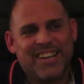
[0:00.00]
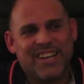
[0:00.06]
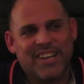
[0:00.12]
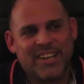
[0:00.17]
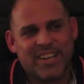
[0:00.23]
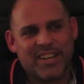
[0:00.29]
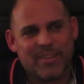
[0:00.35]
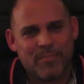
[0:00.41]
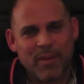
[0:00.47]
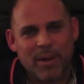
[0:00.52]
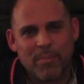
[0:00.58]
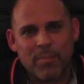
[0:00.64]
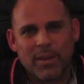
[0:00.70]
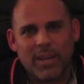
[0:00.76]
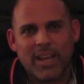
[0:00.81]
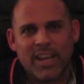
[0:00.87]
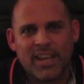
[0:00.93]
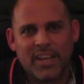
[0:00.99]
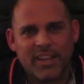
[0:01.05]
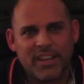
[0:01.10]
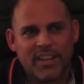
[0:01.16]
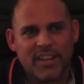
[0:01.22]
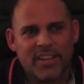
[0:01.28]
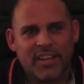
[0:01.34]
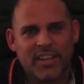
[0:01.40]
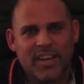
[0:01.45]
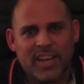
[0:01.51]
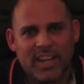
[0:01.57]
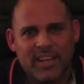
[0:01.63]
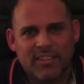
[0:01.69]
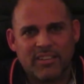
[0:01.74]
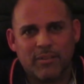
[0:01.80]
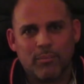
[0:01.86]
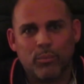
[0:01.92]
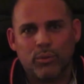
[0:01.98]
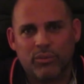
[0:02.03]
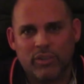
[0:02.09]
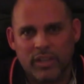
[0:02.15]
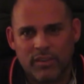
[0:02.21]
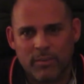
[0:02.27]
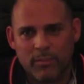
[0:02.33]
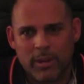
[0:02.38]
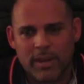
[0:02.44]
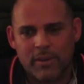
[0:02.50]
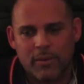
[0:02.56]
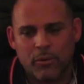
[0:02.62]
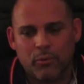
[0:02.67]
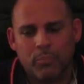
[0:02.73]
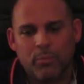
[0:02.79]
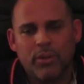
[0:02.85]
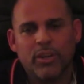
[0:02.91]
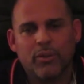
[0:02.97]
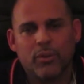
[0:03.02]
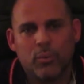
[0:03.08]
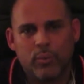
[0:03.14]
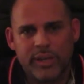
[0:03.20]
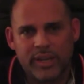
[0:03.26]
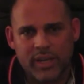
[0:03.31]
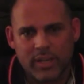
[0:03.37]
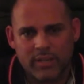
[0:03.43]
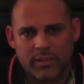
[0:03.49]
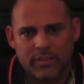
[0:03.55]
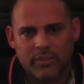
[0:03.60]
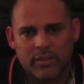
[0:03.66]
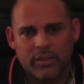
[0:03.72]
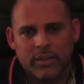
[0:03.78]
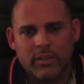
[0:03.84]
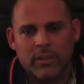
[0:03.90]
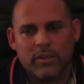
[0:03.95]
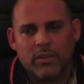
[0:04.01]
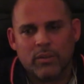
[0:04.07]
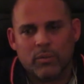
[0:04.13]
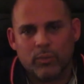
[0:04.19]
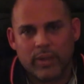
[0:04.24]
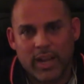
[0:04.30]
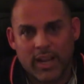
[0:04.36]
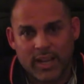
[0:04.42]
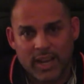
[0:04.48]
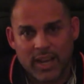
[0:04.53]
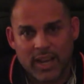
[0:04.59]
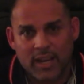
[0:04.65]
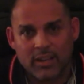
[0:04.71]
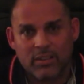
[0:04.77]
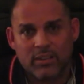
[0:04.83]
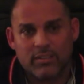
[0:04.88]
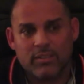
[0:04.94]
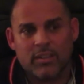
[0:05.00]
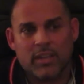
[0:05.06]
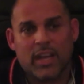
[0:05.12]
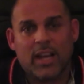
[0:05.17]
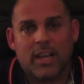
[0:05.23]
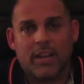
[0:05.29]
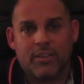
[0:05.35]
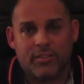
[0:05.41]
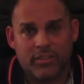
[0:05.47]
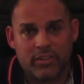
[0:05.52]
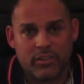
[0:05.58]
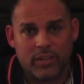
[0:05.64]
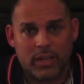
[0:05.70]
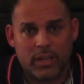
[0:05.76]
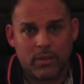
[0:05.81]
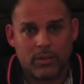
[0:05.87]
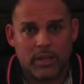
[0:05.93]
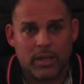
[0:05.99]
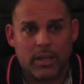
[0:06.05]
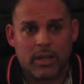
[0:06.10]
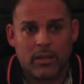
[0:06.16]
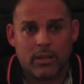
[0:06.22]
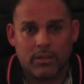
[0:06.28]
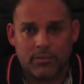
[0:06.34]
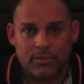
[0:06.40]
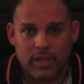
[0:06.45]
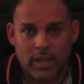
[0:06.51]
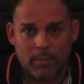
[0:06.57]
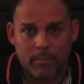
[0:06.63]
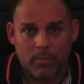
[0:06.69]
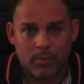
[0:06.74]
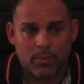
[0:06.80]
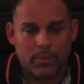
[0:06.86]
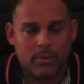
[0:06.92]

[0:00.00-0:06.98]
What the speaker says: I play at 88 in Atlantic. Mostly everybody knows. But on the weekends, when I can, because I got a son now that loves handball,